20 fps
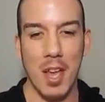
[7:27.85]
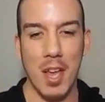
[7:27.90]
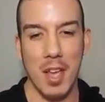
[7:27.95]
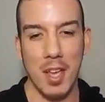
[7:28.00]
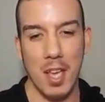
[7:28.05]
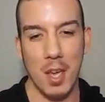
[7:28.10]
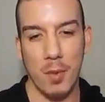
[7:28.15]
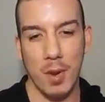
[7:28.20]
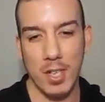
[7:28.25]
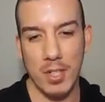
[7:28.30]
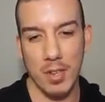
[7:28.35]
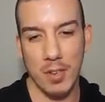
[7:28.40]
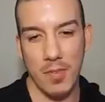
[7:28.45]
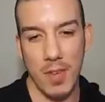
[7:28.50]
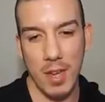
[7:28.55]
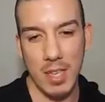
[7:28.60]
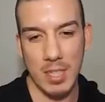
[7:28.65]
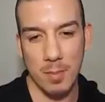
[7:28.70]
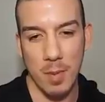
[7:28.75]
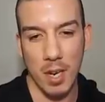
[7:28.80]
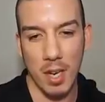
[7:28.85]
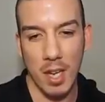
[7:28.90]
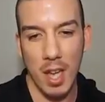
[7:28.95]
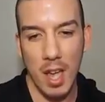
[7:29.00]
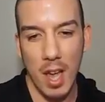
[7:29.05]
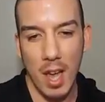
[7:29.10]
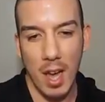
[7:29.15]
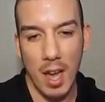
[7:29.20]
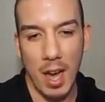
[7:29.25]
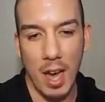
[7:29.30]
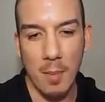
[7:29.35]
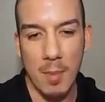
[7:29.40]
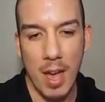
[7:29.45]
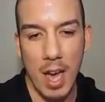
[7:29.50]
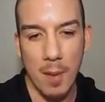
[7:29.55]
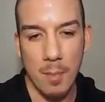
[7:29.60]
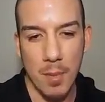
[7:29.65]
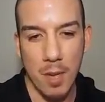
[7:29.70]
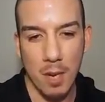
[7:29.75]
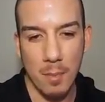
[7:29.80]
he works for Facebook. I'm
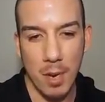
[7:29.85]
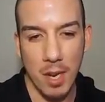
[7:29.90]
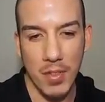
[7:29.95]
happy in